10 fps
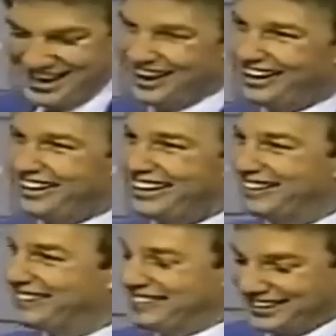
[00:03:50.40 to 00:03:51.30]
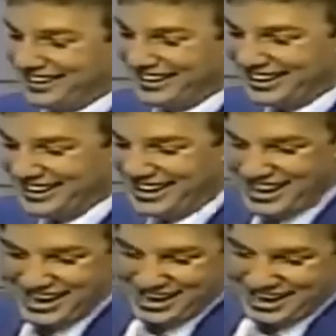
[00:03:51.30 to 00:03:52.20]
Okay, Trisha.
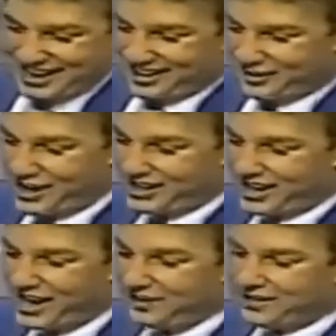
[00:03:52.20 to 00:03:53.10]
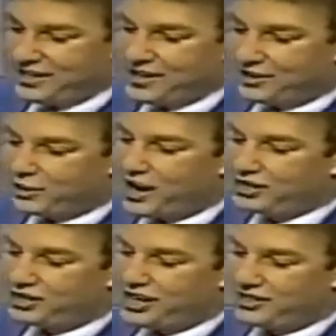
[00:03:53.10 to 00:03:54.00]
Greg, Night of the uh,
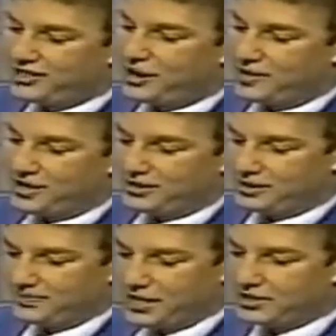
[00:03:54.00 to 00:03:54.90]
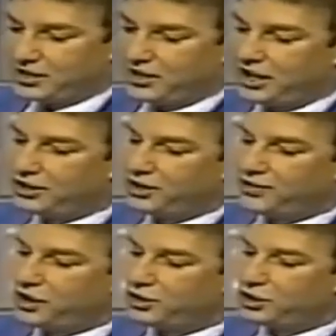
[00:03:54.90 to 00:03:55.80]
Crash Test Dummies. It's a collection
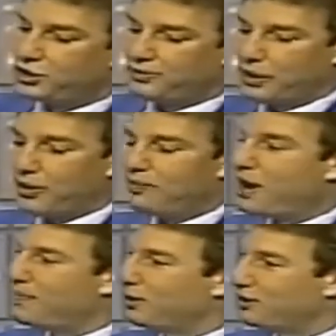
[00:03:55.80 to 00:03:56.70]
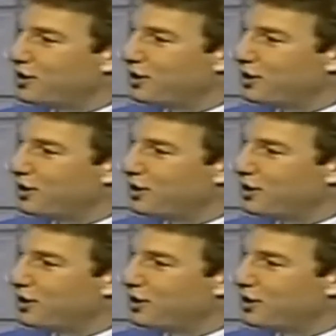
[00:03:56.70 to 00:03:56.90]
of cartoons by what popular